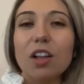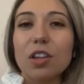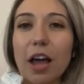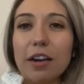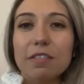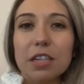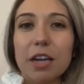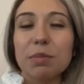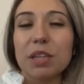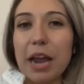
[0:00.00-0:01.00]
A lot of
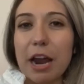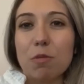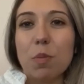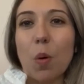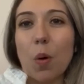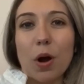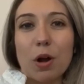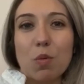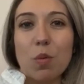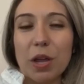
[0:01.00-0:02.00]
times an
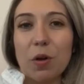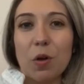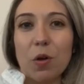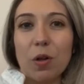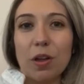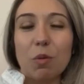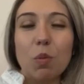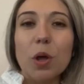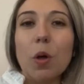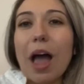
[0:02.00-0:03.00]
airport will
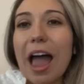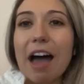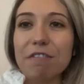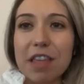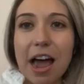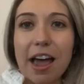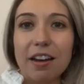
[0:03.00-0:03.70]
have that,